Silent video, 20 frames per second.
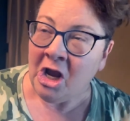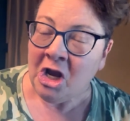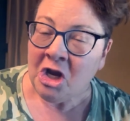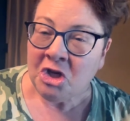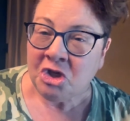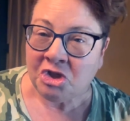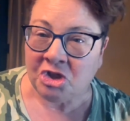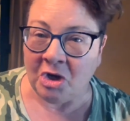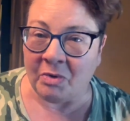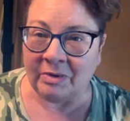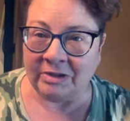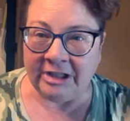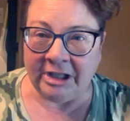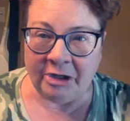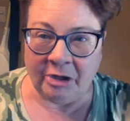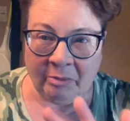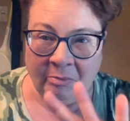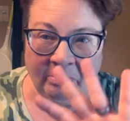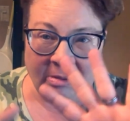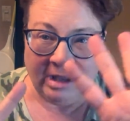show a
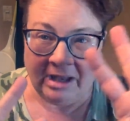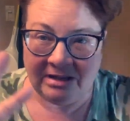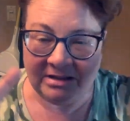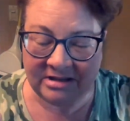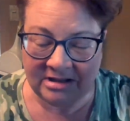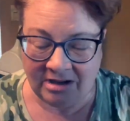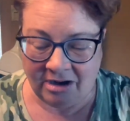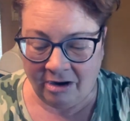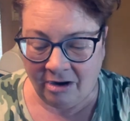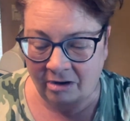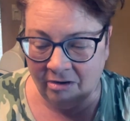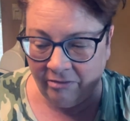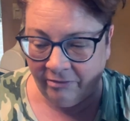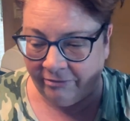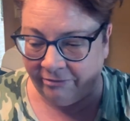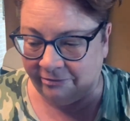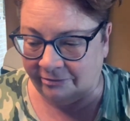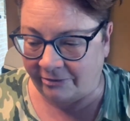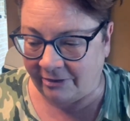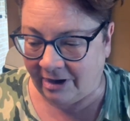little bit
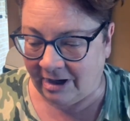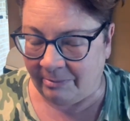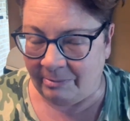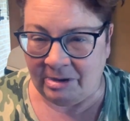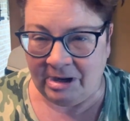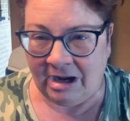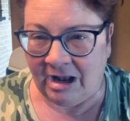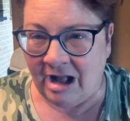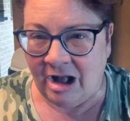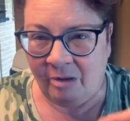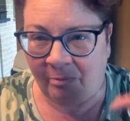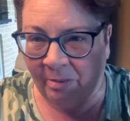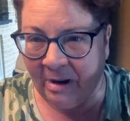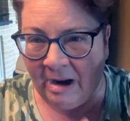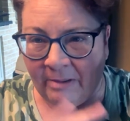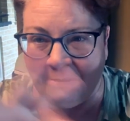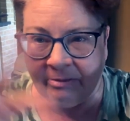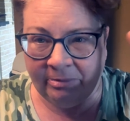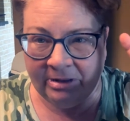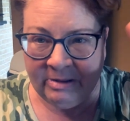of, I'll
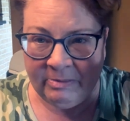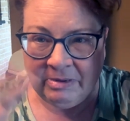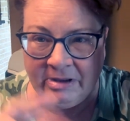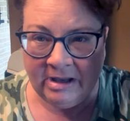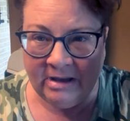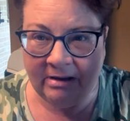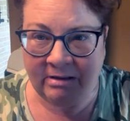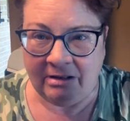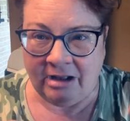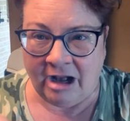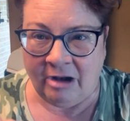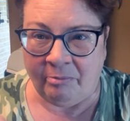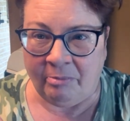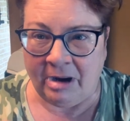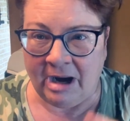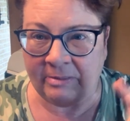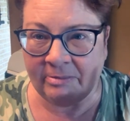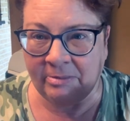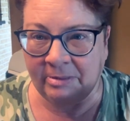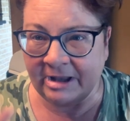
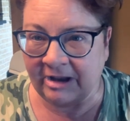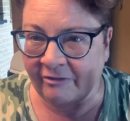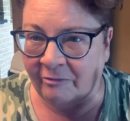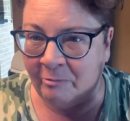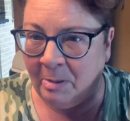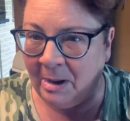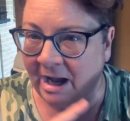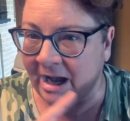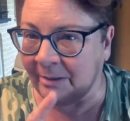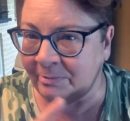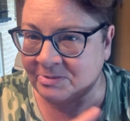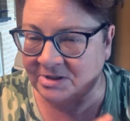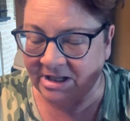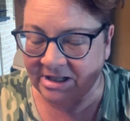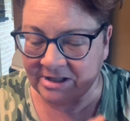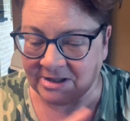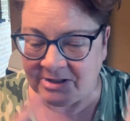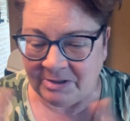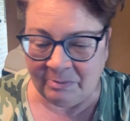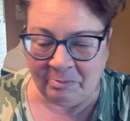probably have popped
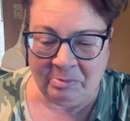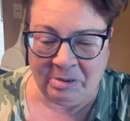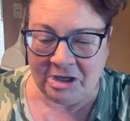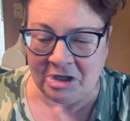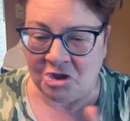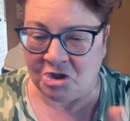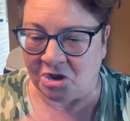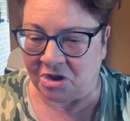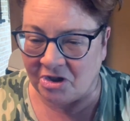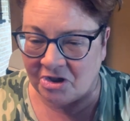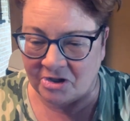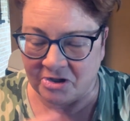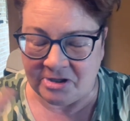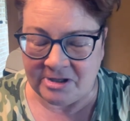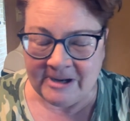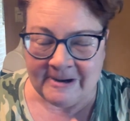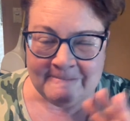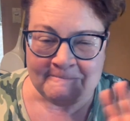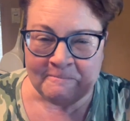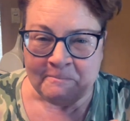in some pictures
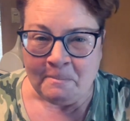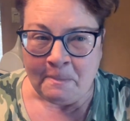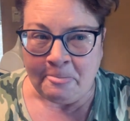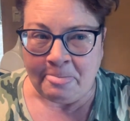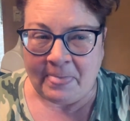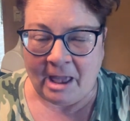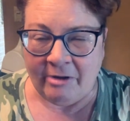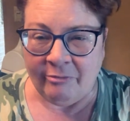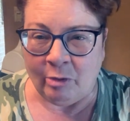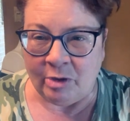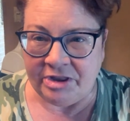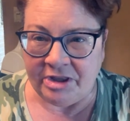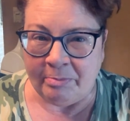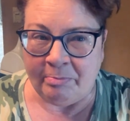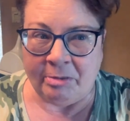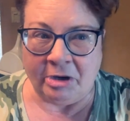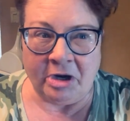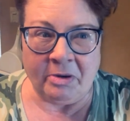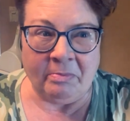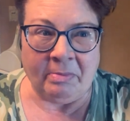of what the
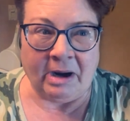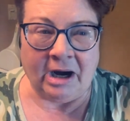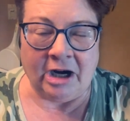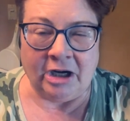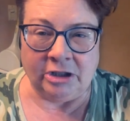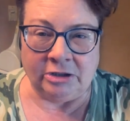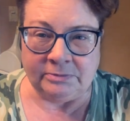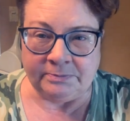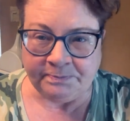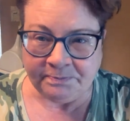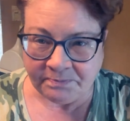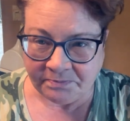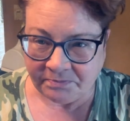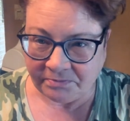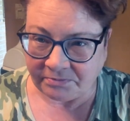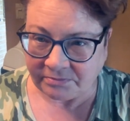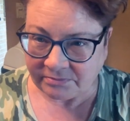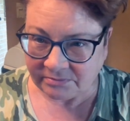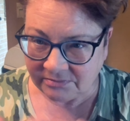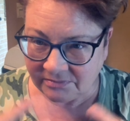book barn
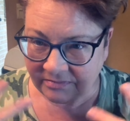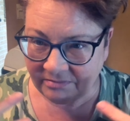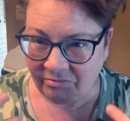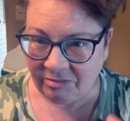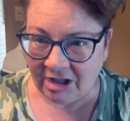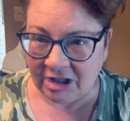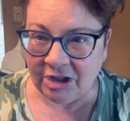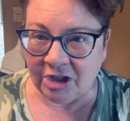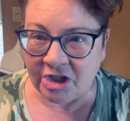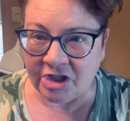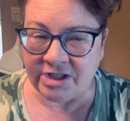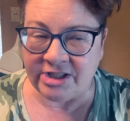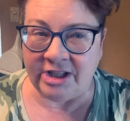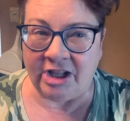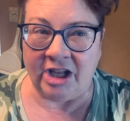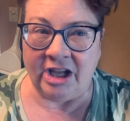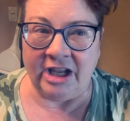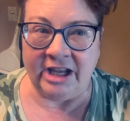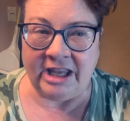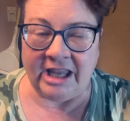looks
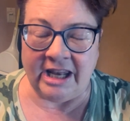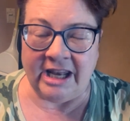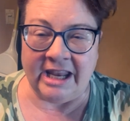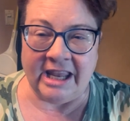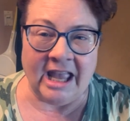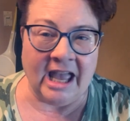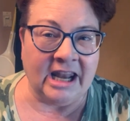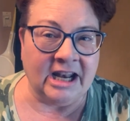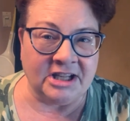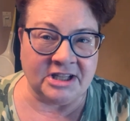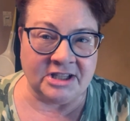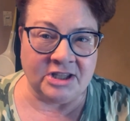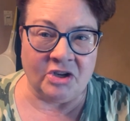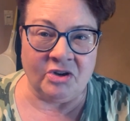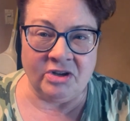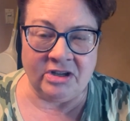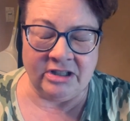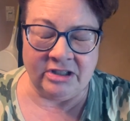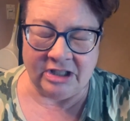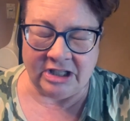like. And again, it's
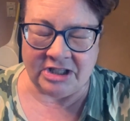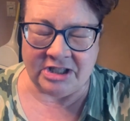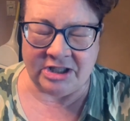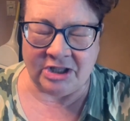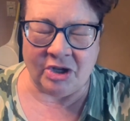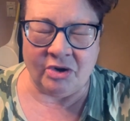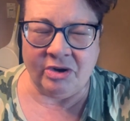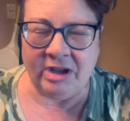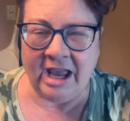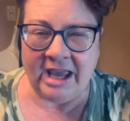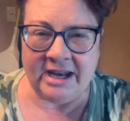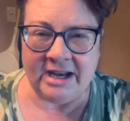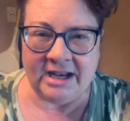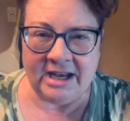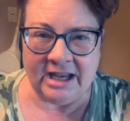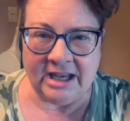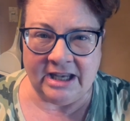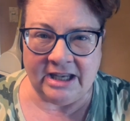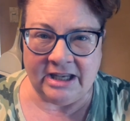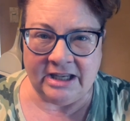located
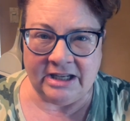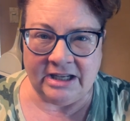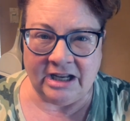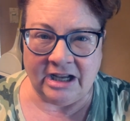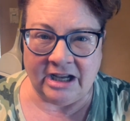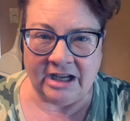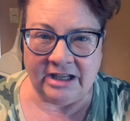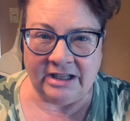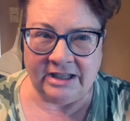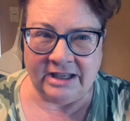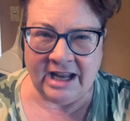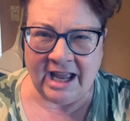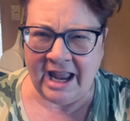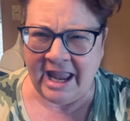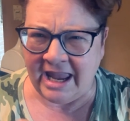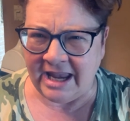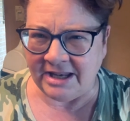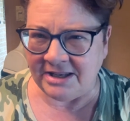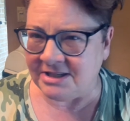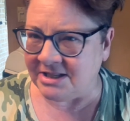in
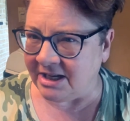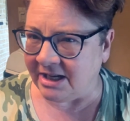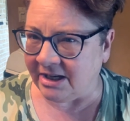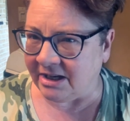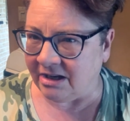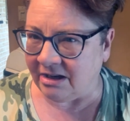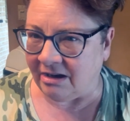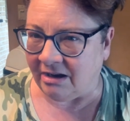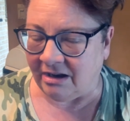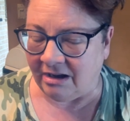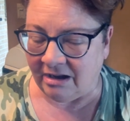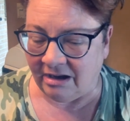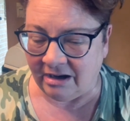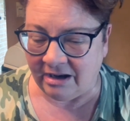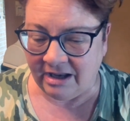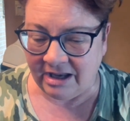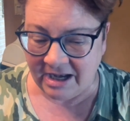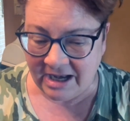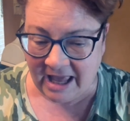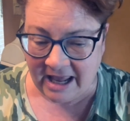
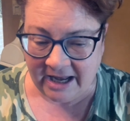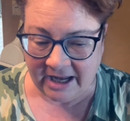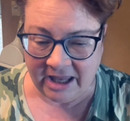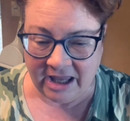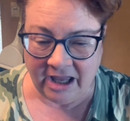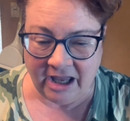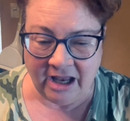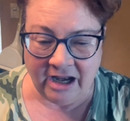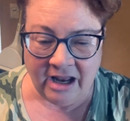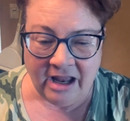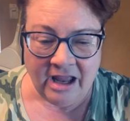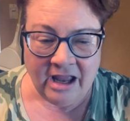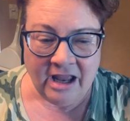Niantic, Connecticut,